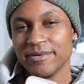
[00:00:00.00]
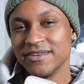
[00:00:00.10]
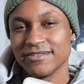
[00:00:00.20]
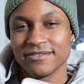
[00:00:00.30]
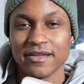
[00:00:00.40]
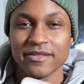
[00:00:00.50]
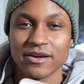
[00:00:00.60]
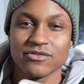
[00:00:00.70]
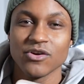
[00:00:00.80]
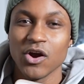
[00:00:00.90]
pieces on the
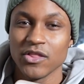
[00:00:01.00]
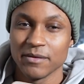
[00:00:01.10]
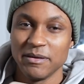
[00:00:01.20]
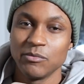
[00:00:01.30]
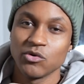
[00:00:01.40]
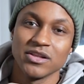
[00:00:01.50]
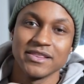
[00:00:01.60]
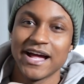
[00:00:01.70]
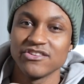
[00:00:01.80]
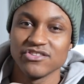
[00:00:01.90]
guitar that people could
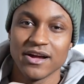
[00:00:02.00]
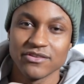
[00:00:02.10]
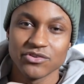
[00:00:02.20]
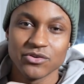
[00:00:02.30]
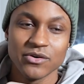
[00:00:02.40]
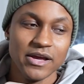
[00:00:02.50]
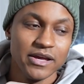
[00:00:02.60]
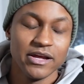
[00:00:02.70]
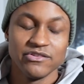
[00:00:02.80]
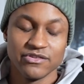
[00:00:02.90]
latch onto
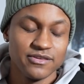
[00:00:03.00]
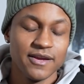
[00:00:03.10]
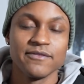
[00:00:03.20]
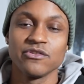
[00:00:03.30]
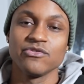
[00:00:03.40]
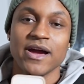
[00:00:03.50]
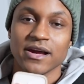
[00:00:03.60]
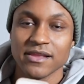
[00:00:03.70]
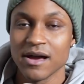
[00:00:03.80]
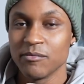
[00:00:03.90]
and just give the track
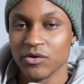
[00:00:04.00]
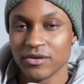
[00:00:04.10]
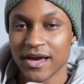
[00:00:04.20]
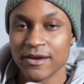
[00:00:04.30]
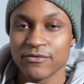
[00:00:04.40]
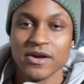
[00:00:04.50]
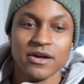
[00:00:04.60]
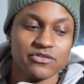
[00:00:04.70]
a lot more life.